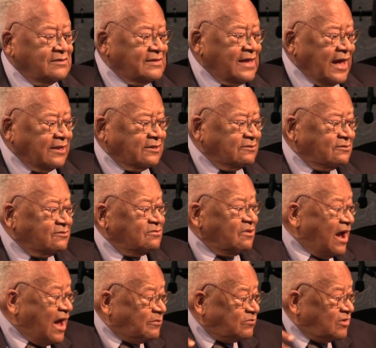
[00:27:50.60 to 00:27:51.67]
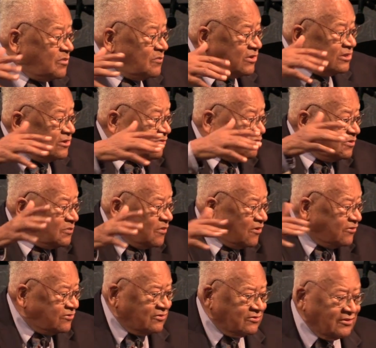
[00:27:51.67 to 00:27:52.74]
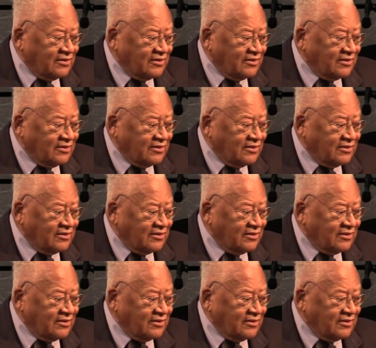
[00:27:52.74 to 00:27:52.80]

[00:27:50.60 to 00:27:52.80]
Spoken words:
that grabbed him in different parts